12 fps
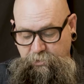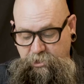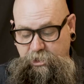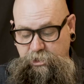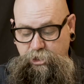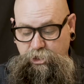
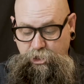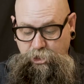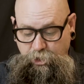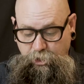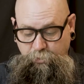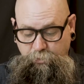because
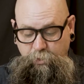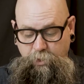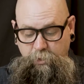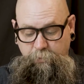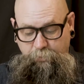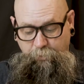you,
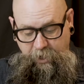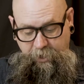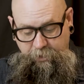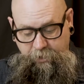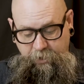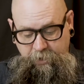
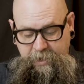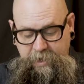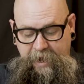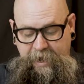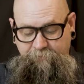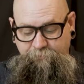brother,
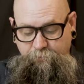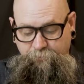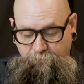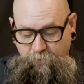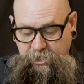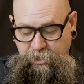have
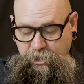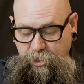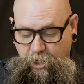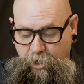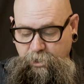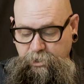refreshed
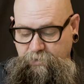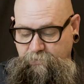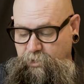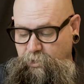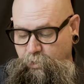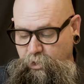the hearts of
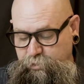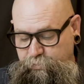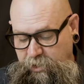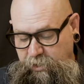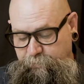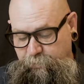the Lord's
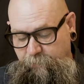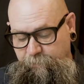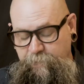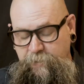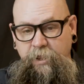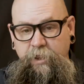people.
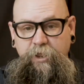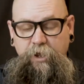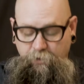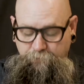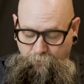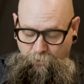
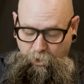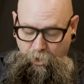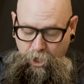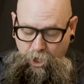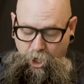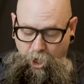
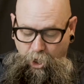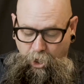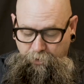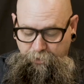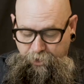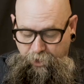Therefore,
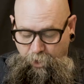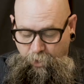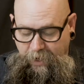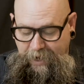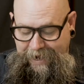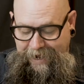
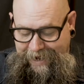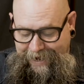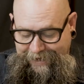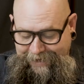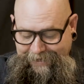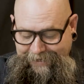Although
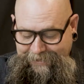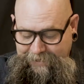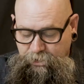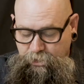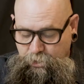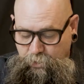I
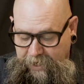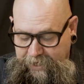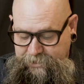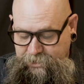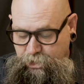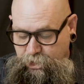in
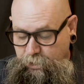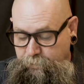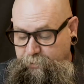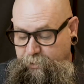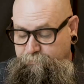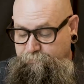Christ could
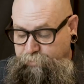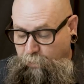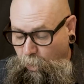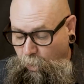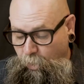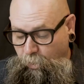be
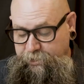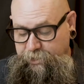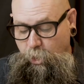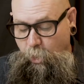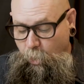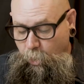bold
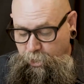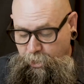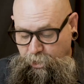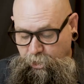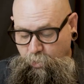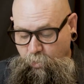and order
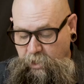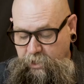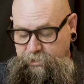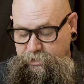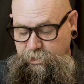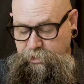you
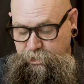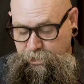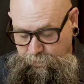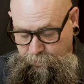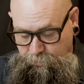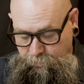what to
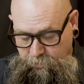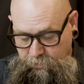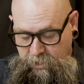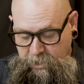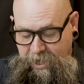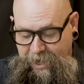do,
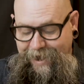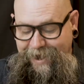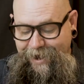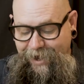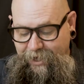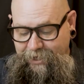
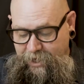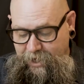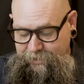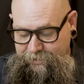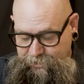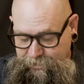I ought
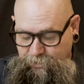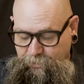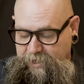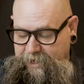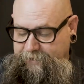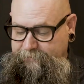not to do
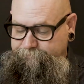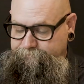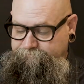that.